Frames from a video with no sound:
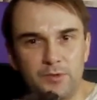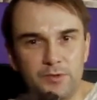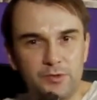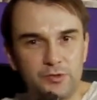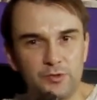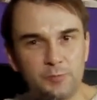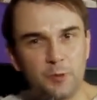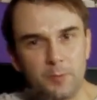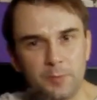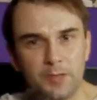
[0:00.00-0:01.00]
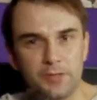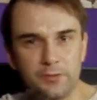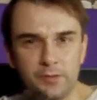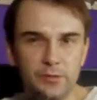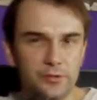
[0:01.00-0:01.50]
can introduce pop in, you
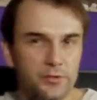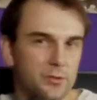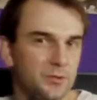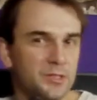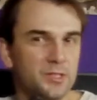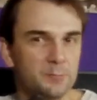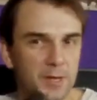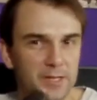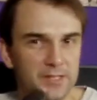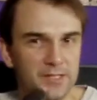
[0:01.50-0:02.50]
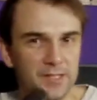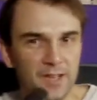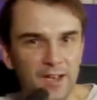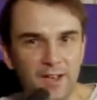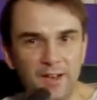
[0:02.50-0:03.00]
can introduce lots of space,
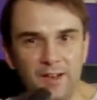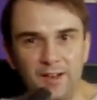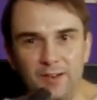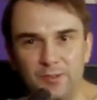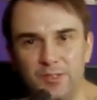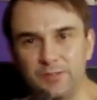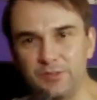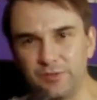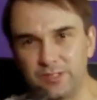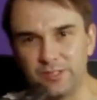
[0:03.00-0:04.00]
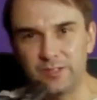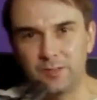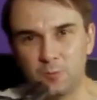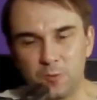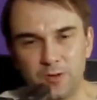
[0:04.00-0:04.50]
lots of interesting kind
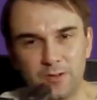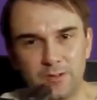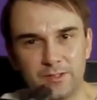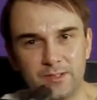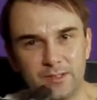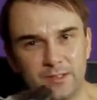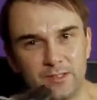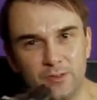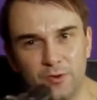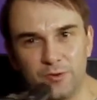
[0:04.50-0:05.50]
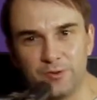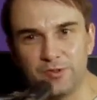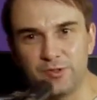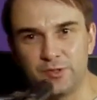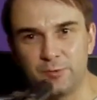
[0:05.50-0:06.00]
of walking lines. There's a lot you
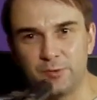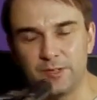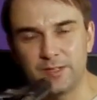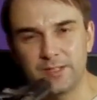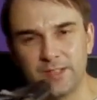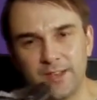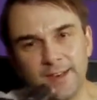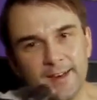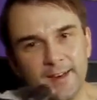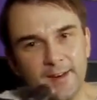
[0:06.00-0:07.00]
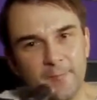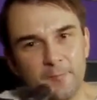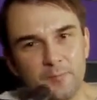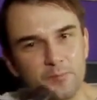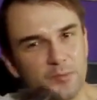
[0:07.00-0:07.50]
can do with it.
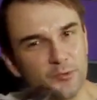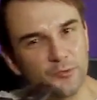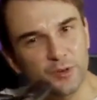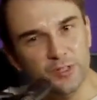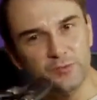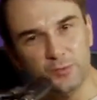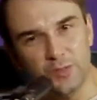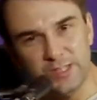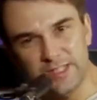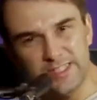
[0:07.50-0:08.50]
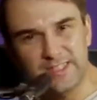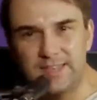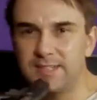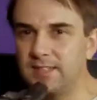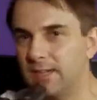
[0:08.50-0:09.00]
But first of all, it's
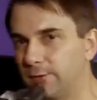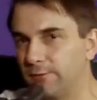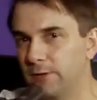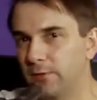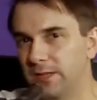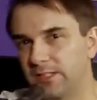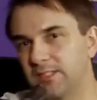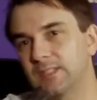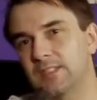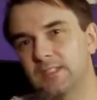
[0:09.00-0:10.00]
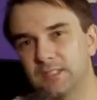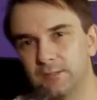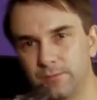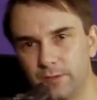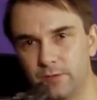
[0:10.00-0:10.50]
getting that feel, that
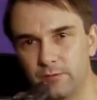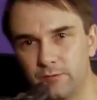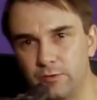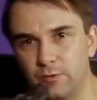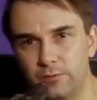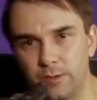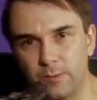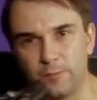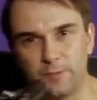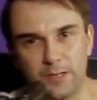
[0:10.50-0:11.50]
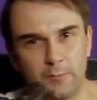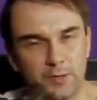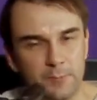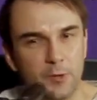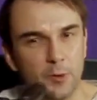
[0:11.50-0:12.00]
16th note groove, feeling
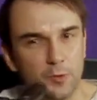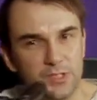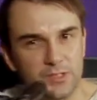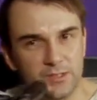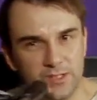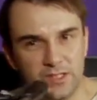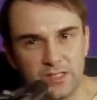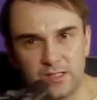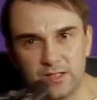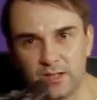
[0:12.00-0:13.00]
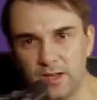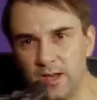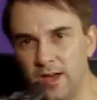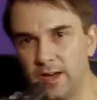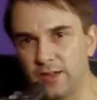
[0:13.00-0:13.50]
where the pulse is underneath it,
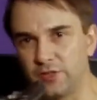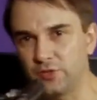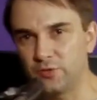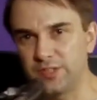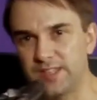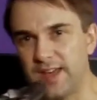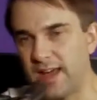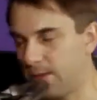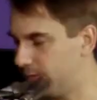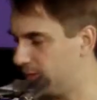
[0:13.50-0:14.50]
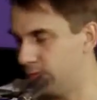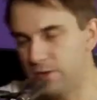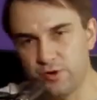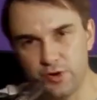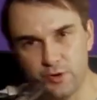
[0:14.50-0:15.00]
and ensuring there's absolutely
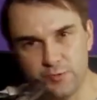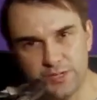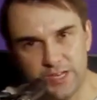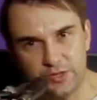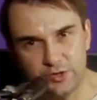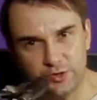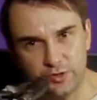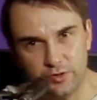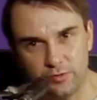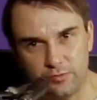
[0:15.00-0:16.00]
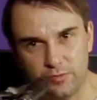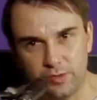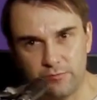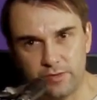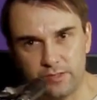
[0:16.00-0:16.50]
no tension going through
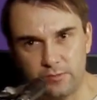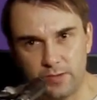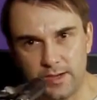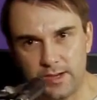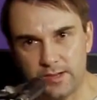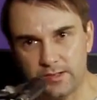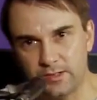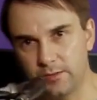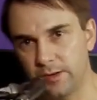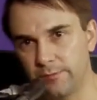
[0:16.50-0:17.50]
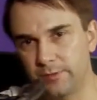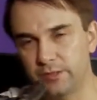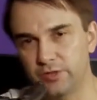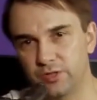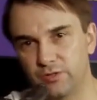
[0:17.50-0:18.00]
that wrist or that hand. You know, everything
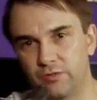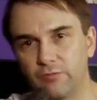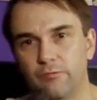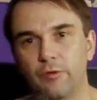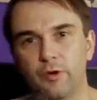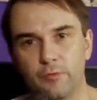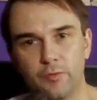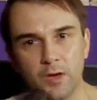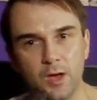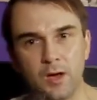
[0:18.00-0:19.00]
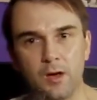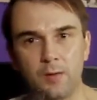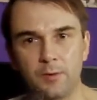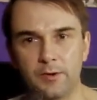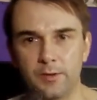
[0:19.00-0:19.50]
is just thrown
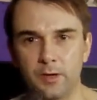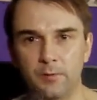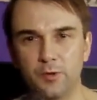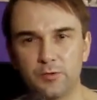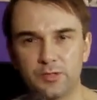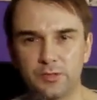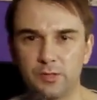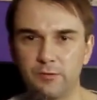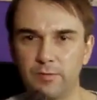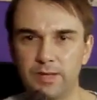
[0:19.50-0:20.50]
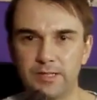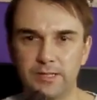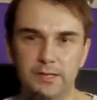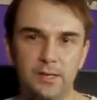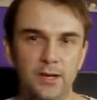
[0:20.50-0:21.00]
by the arm. I always kind of relate
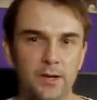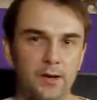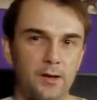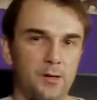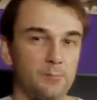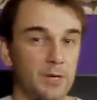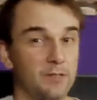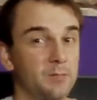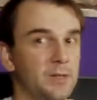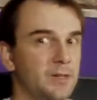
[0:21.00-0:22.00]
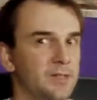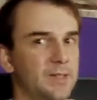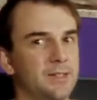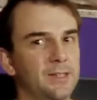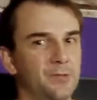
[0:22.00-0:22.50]
it, perhaps a bit out of
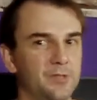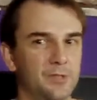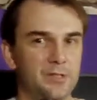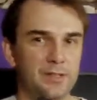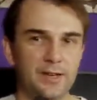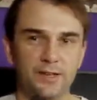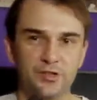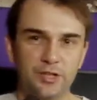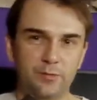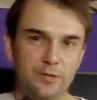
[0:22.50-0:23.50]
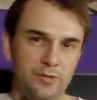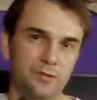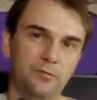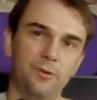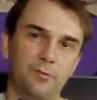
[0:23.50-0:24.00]
date now, to Ali G when he used to
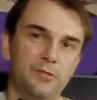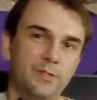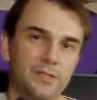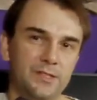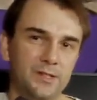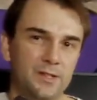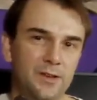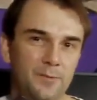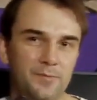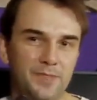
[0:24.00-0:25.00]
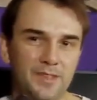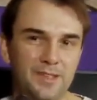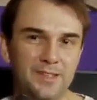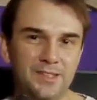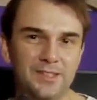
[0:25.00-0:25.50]
throw his wrist in
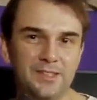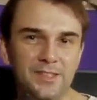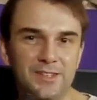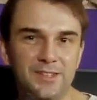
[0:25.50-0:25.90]
the